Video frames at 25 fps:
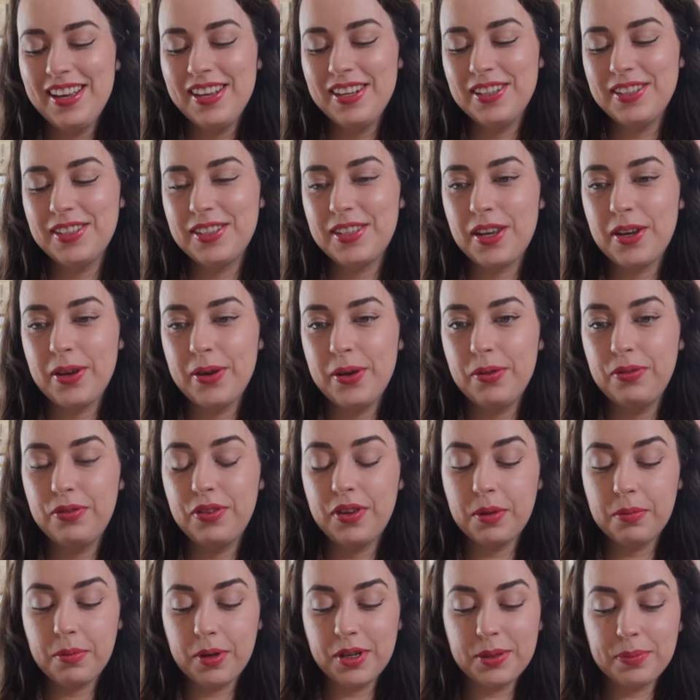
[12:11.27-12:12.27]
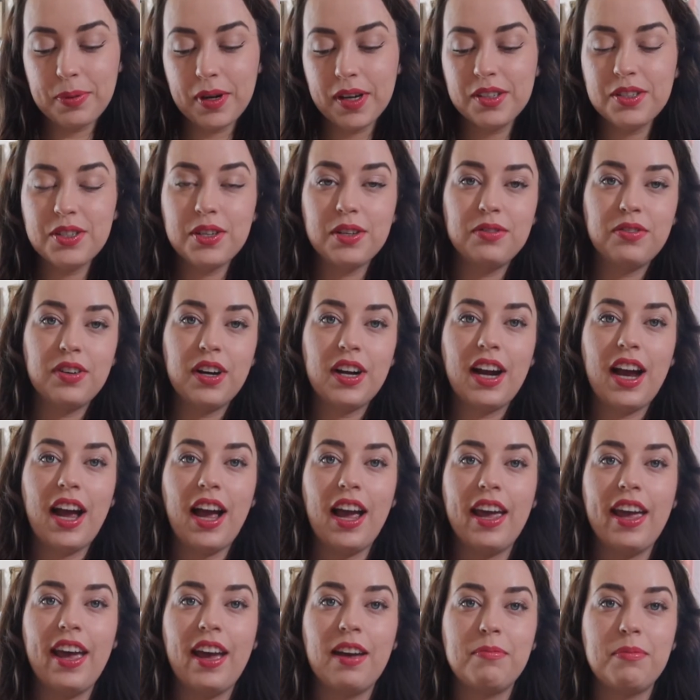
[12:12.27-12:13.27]
So for the most part so far
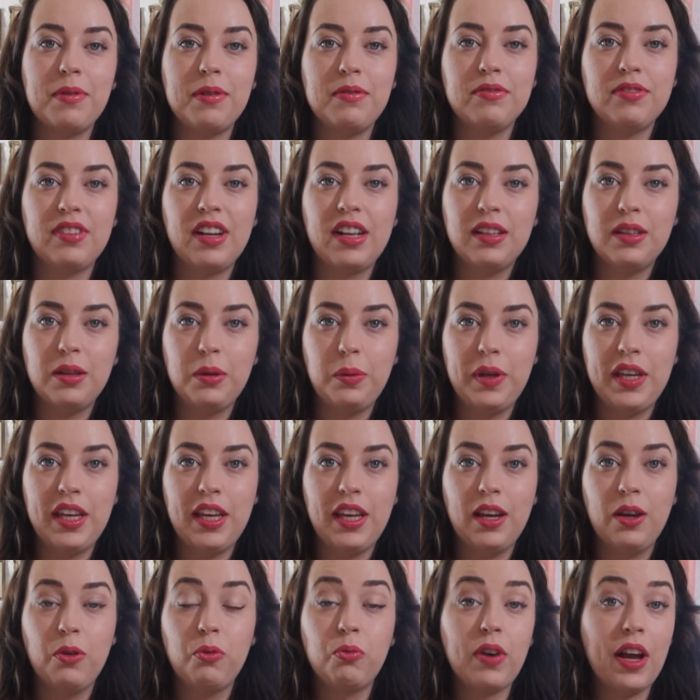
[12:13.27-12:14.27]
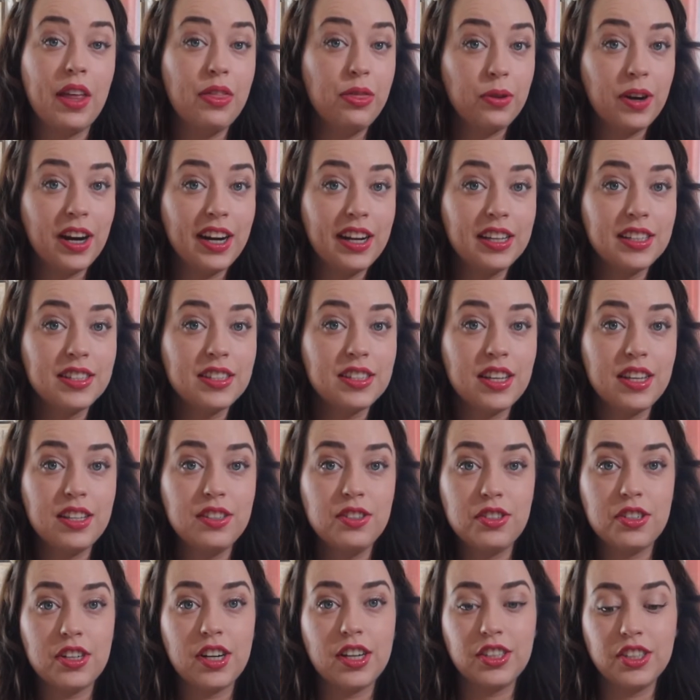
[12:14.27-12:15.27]
I have been following red threaded
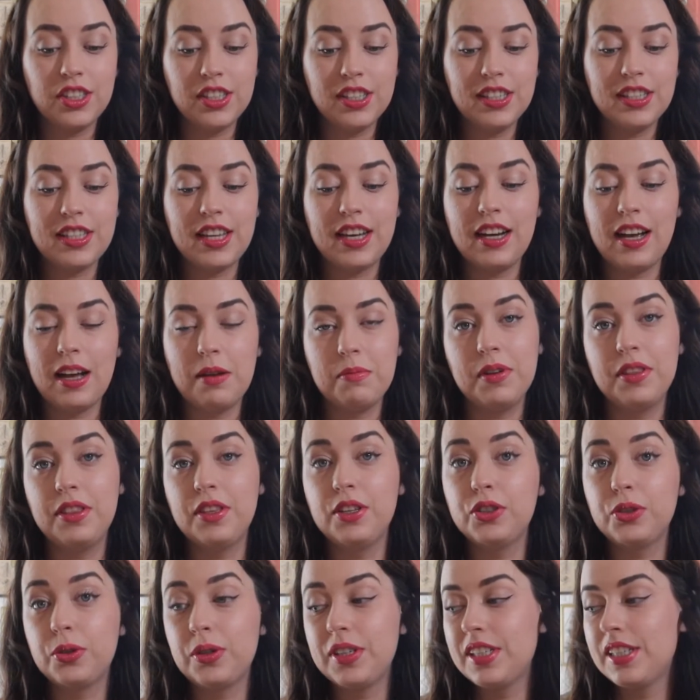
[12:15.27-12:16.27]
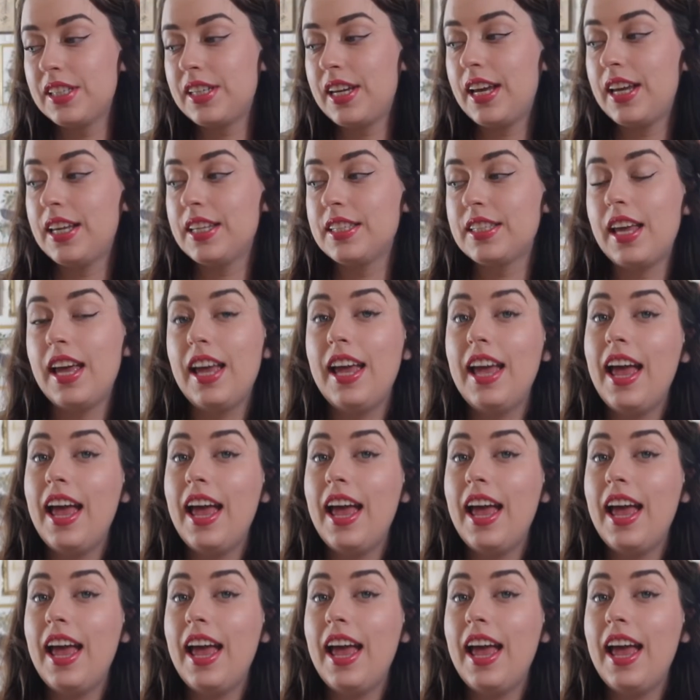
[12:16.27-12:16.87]
instructions that come with the short stays,